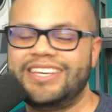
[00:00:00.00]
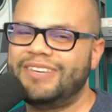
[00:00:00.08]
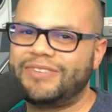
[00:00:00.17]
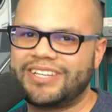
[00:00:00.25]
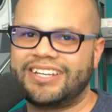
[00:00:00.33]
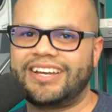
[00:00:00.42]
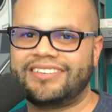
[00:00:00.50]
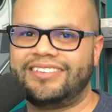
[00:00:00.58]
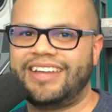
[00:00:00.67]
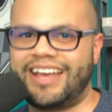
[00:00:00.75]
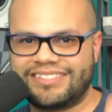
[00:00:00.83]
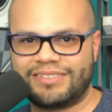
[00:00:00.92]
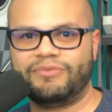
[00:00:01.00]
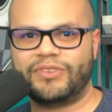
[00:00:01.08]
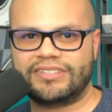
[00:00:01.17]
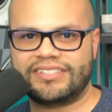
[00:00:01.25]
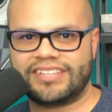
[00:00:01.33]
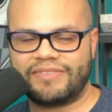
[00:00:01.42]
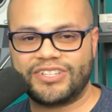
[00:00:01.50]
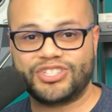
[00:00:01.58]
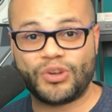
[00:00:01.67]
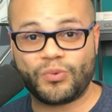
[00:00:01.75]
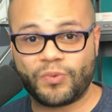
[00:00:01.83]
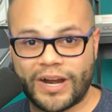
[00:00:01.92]
He even connects an SM57
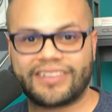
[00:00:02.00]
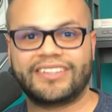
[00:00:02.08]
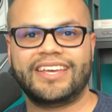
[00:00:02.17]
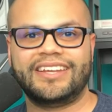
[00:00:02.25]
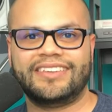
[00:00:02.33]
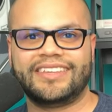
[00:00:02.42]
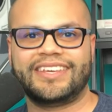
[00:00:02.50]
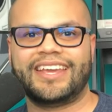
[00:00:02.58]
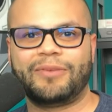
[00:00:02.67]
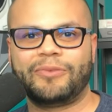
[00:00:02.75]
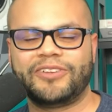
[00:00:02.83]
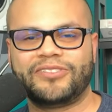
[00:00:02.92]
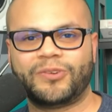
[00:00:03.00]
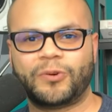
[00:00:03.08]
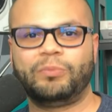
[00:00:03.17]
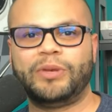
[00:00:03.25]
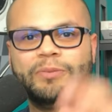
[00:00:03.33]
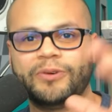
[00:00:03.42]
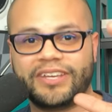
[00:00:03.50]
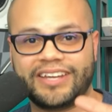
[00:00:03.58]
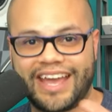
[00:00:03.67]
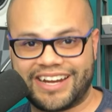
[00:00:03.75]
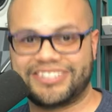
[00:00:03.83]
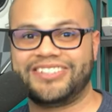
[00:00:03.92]
directly into the camera so people can
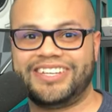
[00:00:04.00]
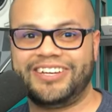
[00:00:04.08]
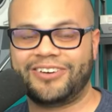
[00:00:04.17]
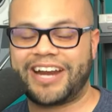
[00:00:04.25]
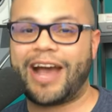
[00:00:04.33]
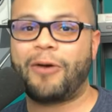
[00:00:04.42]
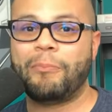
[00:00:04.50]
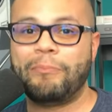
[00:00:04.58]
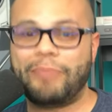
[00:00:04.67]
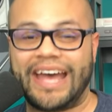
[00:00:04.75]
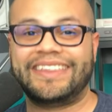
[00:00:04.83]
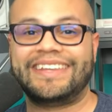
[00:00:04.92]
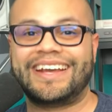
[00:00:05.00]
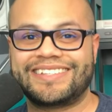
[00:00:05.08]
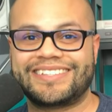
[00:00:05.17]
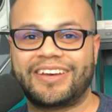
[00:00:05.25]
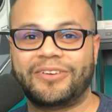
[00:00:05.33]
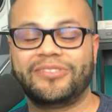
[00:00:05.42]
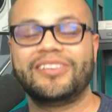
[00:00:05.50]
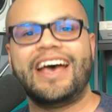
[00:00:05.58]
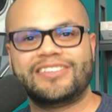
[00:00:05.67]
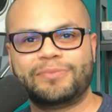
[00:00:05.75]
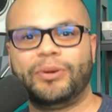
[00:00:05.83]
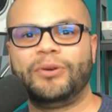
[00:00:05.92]
actually hear how bad that sounds
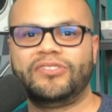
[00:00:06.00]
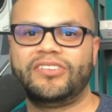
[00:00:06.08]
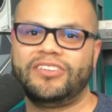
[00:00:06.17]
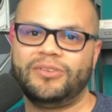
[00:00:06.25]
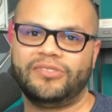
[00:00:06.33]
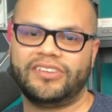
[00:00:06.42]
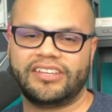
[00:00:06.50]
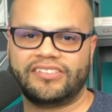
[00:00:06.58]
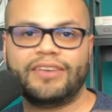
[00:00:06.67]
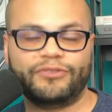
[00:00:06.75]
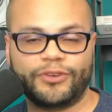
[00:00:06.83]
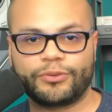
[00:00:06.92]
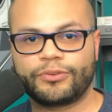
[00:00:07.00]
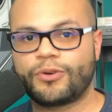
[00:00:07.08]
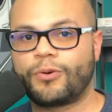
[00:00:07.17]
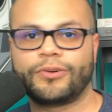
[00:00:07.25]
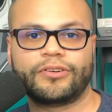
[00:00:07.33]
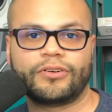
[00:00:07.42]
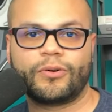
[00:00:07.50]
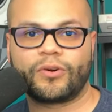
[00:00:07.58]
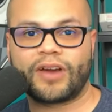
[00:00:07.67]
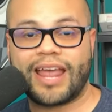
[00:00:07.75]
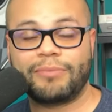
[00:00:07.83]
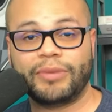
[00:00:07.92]
as opposed to using a field recorder
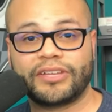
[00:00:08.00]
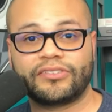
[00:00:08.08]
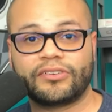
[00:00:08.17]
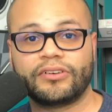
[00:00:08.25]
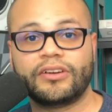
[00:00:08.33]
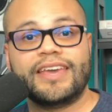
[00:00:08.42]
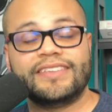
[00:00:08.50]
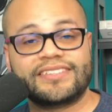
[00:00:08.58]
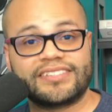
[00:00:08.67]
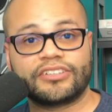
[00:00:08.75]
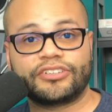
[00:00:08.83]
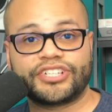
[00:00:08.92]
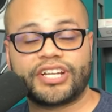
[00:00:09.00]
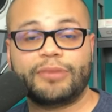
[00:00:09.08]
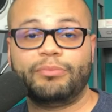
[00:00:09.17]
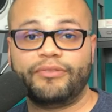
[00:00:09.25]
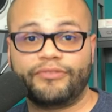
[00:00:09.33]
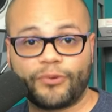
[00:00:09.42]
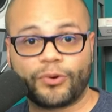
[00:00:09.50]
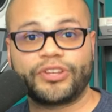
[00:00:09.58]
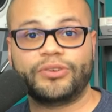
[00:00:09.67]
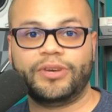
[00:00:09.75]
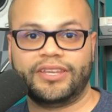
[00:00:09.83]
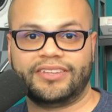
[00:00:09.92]
or a mixer in the signal chain before
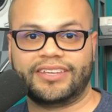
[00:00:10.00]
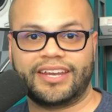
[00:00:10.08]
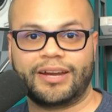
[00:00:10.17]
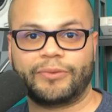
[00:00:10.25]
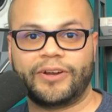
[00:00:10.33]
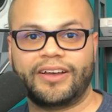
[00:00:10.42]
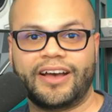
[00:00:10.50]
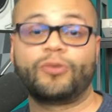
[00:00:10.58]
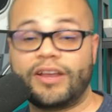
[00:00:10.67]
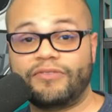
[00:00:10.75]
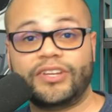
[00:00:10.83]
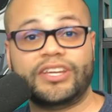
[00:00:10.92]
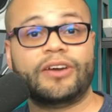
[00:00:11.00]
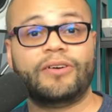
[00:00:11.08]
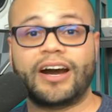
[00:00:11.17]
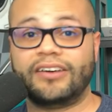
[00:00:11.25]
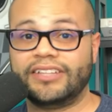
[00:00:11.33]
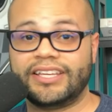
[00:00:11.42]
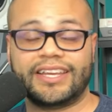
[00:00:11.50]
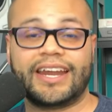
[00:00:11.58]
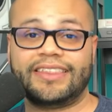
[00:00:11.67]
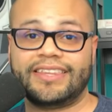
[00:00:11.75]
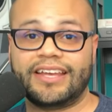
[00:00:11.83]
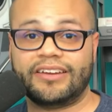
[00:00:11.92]
you hit the camera. Great video, I'll link it
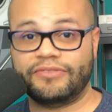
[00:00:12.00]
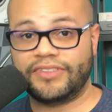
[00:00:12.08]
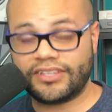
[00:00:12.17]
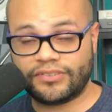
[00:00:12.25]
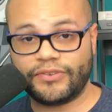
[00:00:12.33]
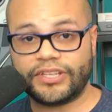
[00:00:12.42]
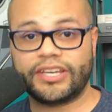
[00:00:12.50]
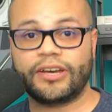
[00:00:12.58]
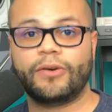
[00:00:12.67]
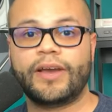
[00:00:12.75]
at the end of this video.